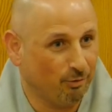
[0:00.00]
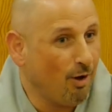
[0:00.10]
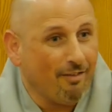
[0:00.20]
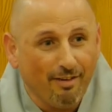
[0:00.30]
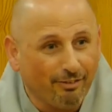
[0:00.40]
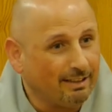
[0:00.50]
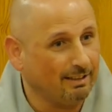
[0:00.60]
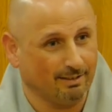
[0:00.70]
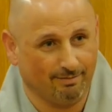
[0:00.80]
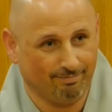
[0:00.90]
You have
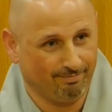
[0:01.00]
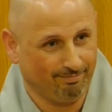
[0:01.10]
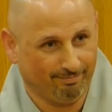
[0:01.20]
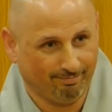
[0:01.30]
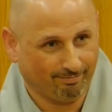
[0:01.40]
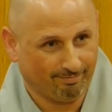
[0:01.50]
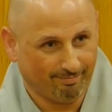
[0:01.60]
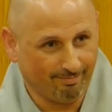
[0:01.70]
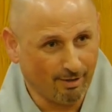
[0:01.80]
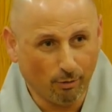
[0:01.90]
everything.
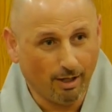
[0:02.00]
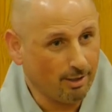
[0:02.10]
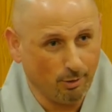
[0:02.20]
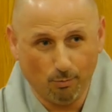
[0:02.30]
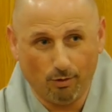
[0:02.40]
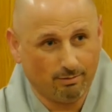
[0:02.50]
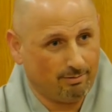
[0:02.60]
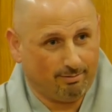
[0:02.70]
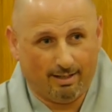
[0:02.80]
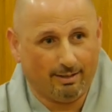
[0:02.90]
Okay, you
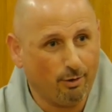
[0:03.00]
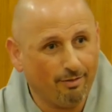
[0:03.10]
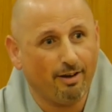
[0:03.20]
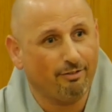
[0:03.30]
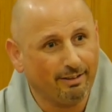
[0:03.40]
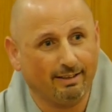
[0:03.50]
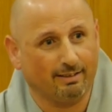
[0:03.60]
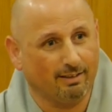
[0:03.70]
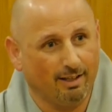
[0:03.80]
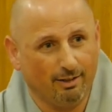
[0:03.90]
want and you have
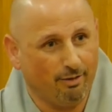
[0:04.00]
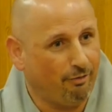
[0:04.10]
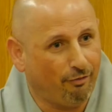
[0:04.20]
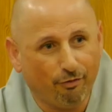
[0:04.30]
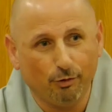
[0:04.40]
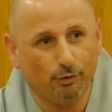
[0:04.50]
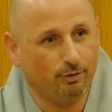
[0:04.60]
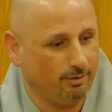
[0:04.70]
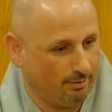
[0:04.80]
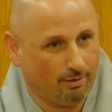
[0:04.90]
everything. You have
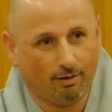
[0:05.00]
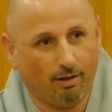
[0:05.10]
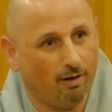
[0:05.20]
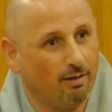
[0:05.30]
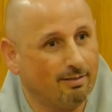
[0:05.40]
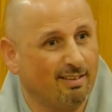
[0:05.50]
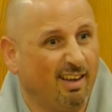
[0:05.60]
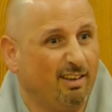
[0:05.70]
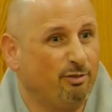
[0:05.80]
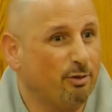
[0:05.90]
food, clothes.
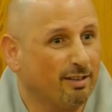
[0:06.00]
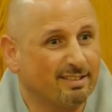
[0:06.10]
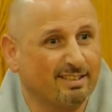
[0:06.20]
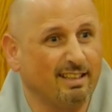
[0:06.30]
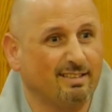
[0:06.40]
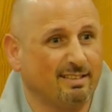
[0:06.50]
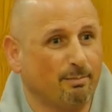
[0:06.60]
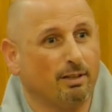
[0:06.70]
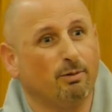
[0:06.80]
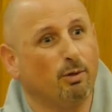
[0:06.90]
If you are sick,
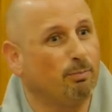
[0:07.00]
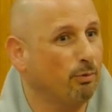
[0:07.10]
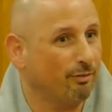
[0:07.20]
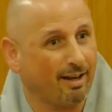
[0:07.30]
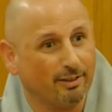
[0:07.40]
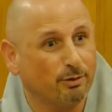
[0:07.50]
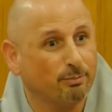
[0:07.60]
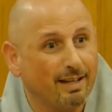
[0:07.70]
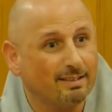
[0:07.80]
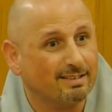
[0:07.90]
somebody will provide you
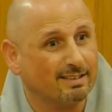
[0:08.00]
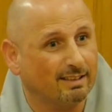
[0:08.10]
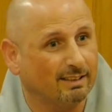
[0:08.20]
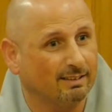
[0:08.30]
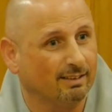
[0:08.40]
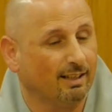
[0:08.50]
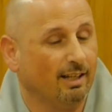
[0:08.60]
medicine.